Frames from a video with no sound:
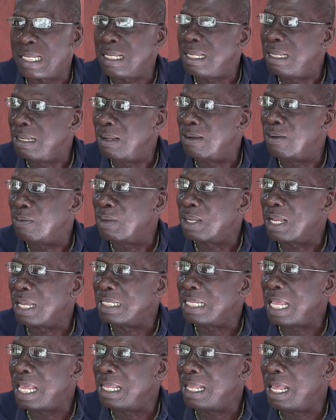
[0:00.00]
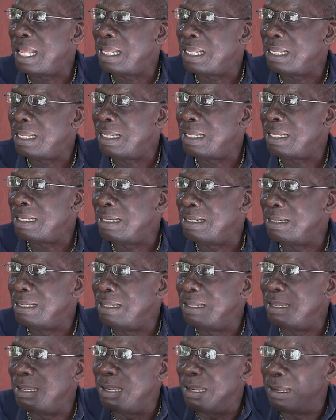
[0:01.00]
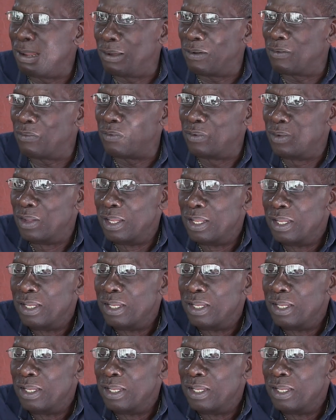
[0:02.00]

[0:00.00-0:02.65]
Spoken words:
You know, because I love